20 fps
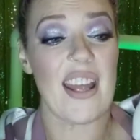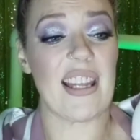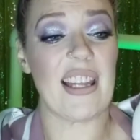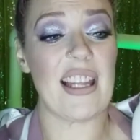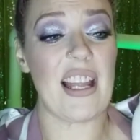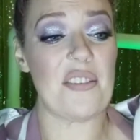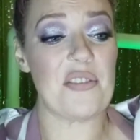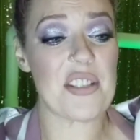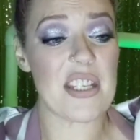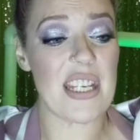I'd
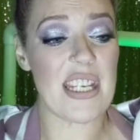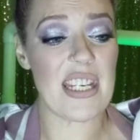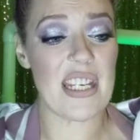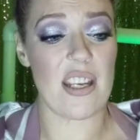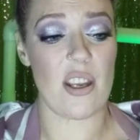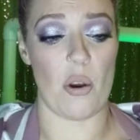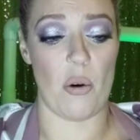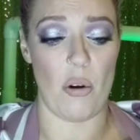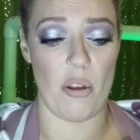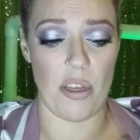love to
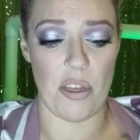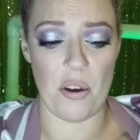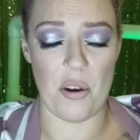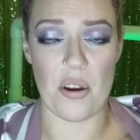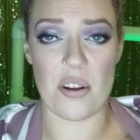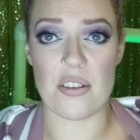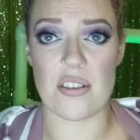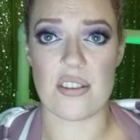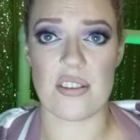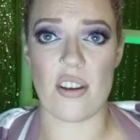hear your
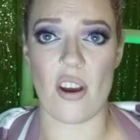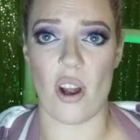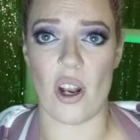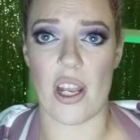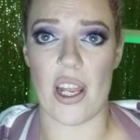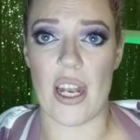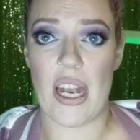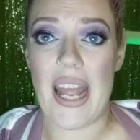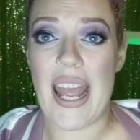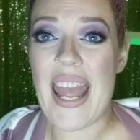thoughts
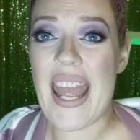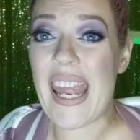on it.